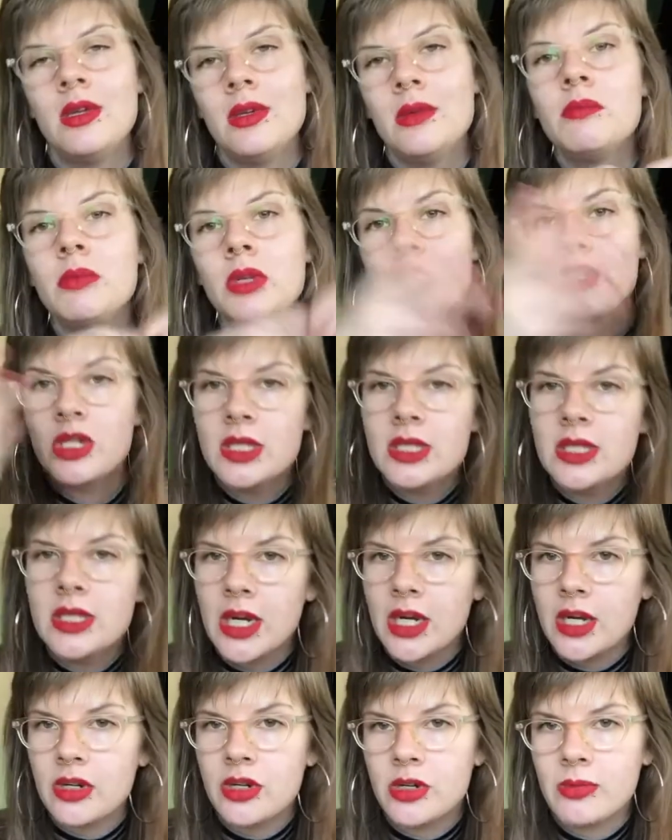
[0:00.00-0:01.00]
she's
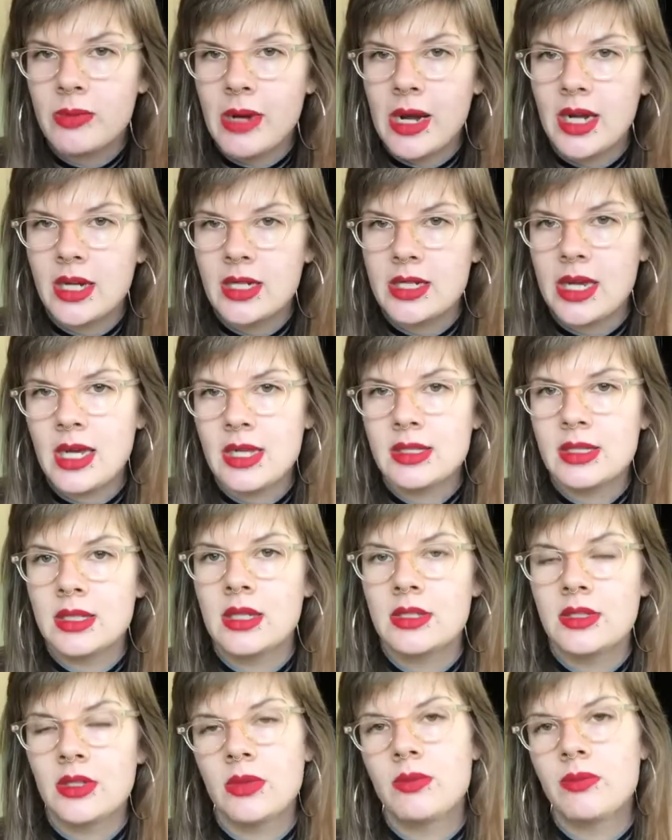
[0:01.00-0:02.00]
sitting at her writing desk,
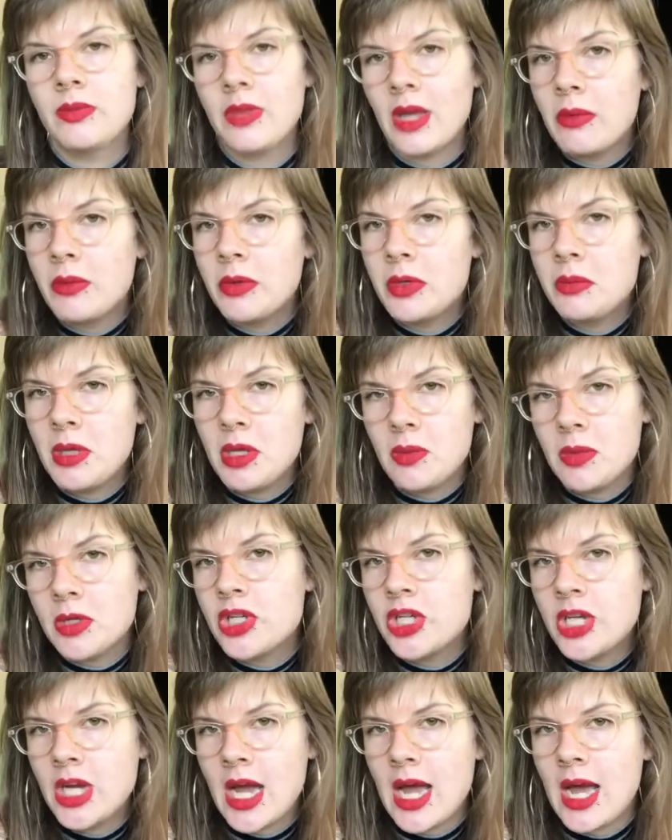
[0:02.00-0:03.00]
so that would be what
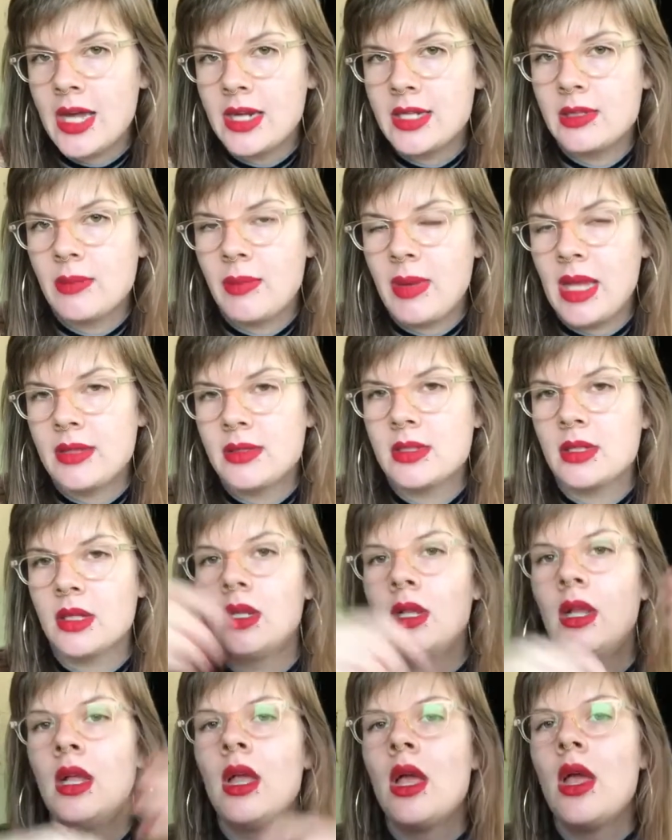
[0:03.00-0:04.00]
she had as a
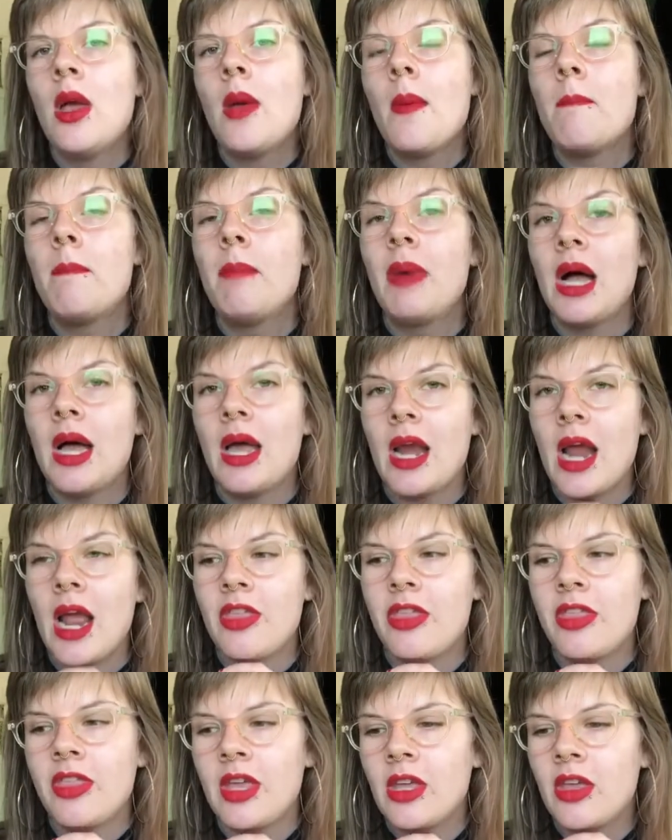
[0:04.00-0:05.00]
pencil. But I
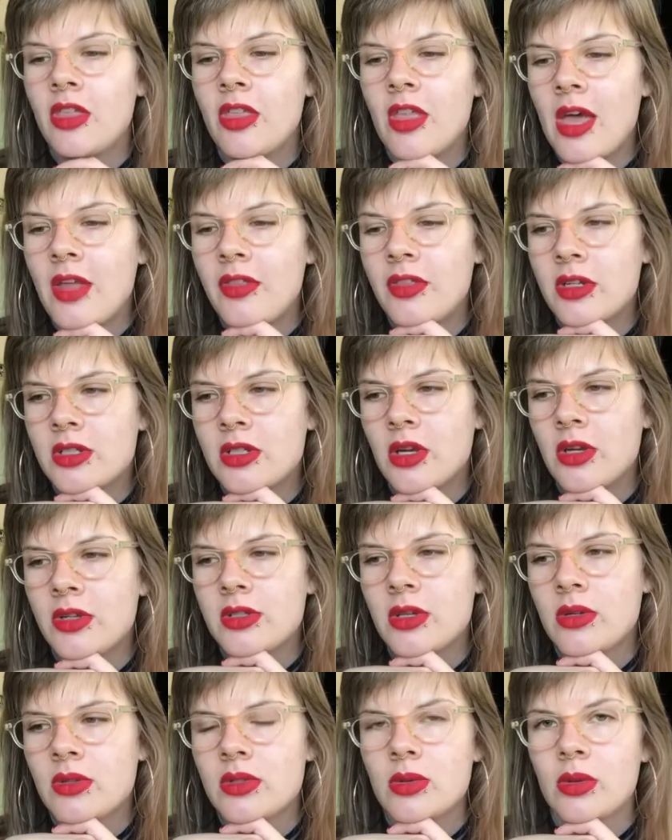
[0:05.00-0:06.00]
think that there's
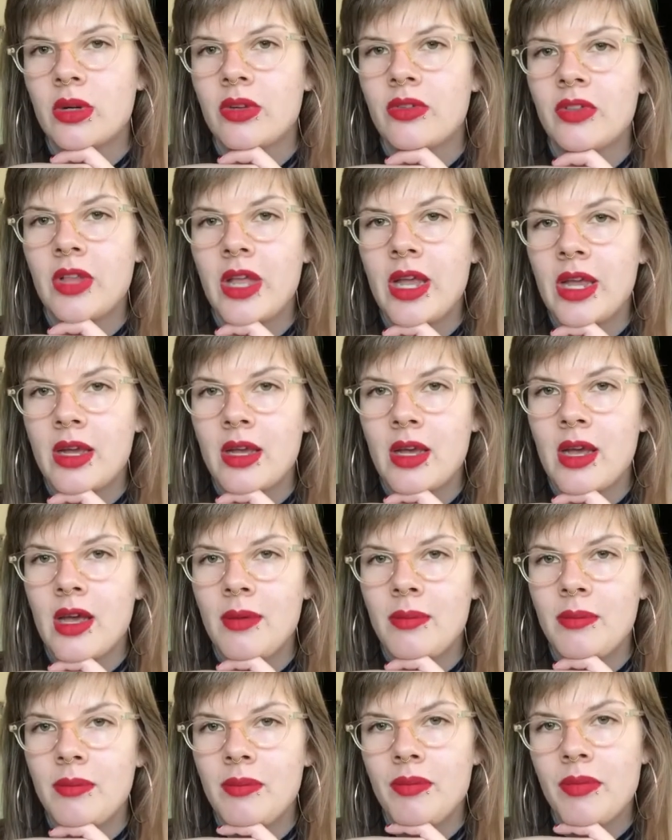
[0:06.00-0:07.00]
also sort of, like,
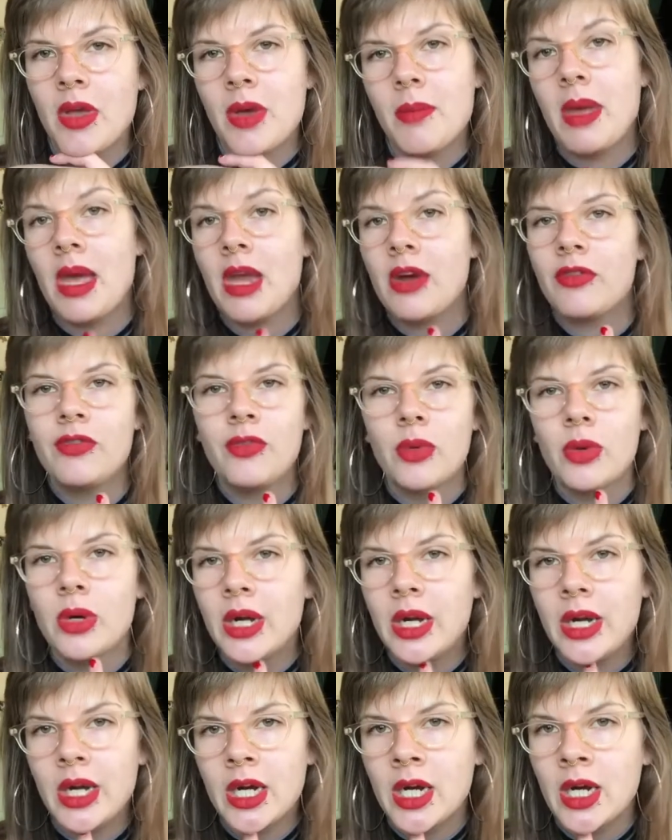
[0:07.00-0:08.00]
a metaphor
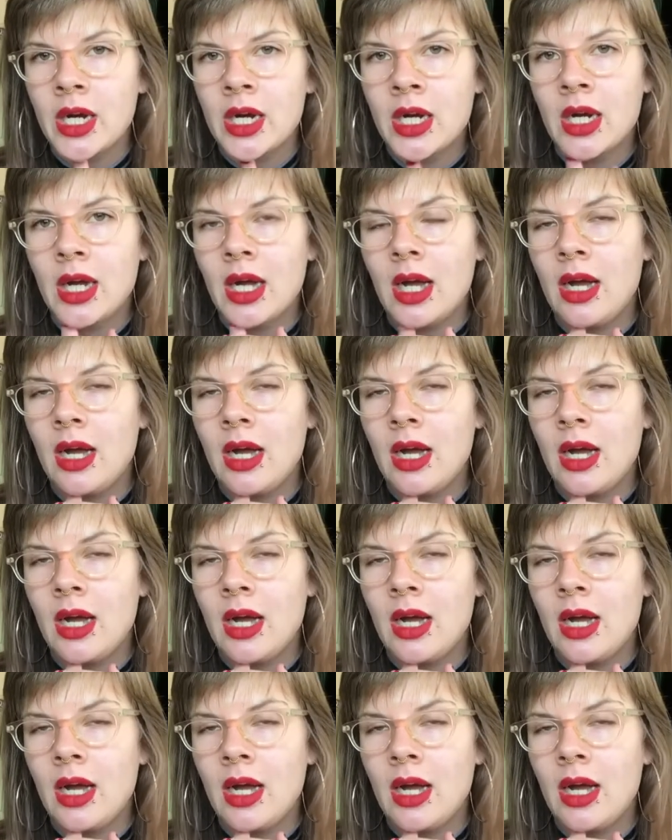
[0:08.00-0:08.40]
here,